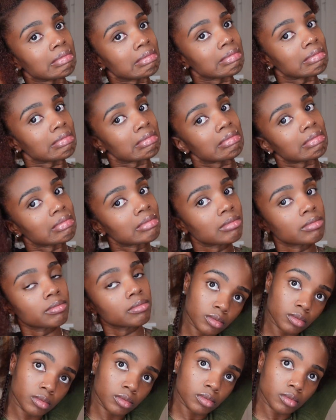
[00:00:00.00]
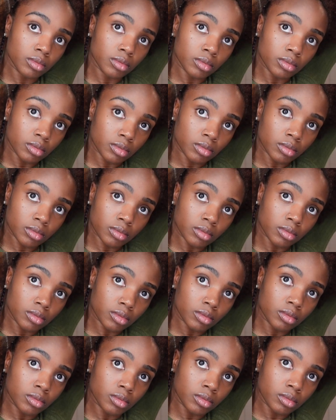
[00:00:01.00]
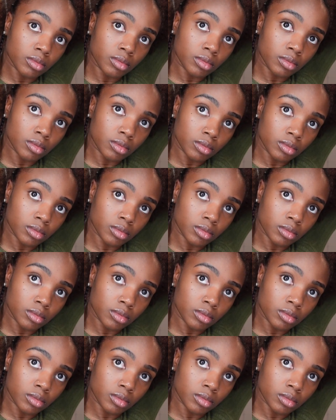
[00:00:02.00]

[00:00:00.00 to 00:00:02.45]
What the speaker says: Nobody speaks.